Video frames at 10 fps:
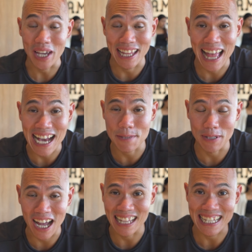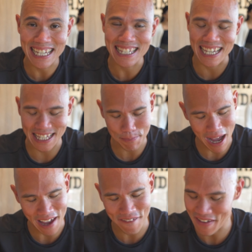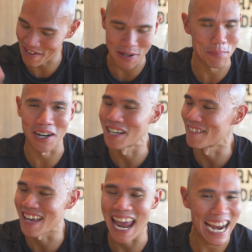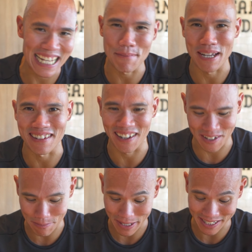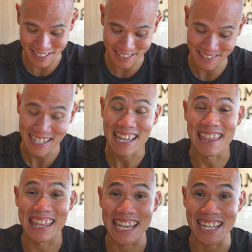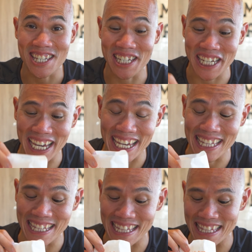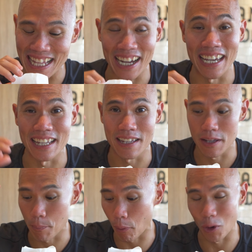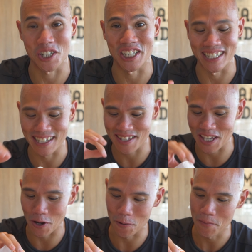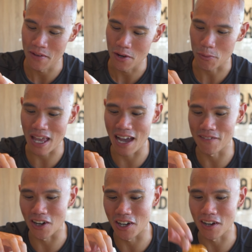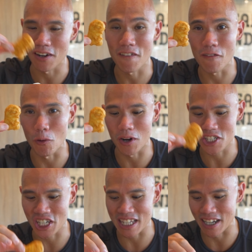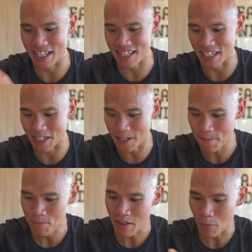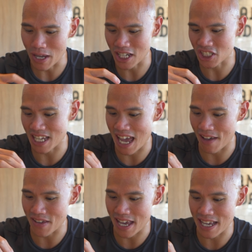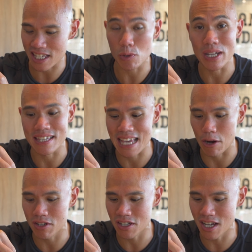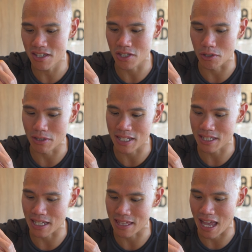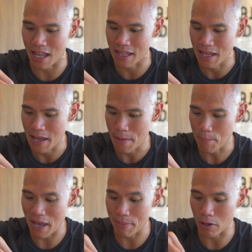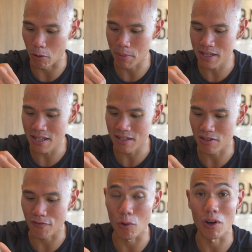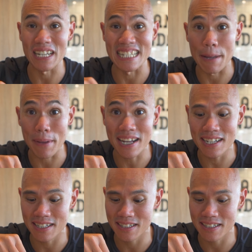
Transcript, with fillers: Okay, last but not least is my favorite part of any McDonald's meal, the chicken nugget portion. So, we have our four chicken nuggets here. We actually have a sweet and sour sauce, so let's get that baby open for dipping.